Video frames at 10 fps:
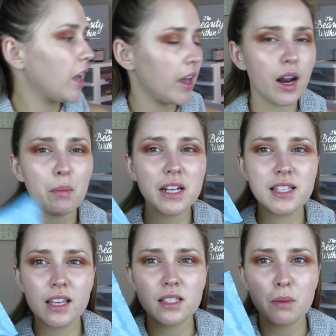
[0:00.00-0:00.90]
And I'm going
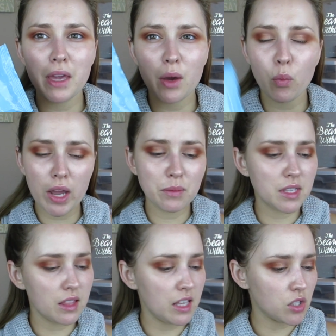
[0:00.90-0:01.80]
to take some makeup
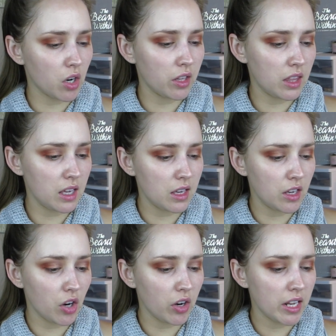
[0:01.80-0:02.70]
wipes. These are
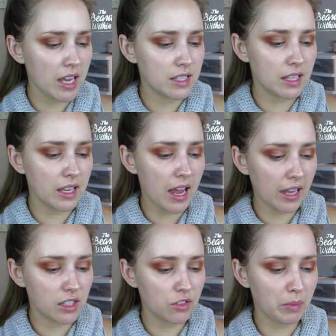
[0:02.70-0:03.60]
the Garnier Skin
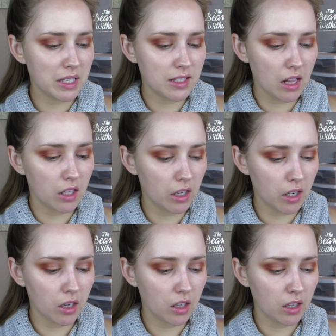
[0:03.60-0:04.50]
Active
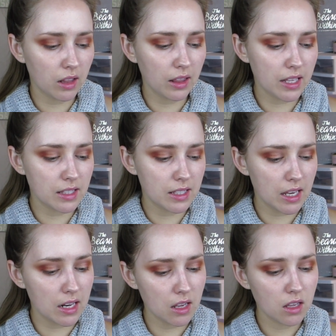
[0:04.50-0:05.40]
Micellar
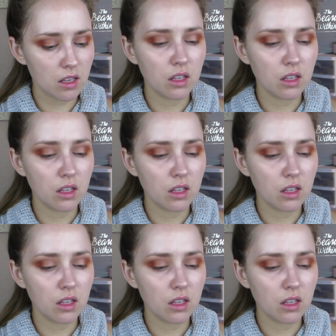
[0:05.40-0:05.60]
Cleansing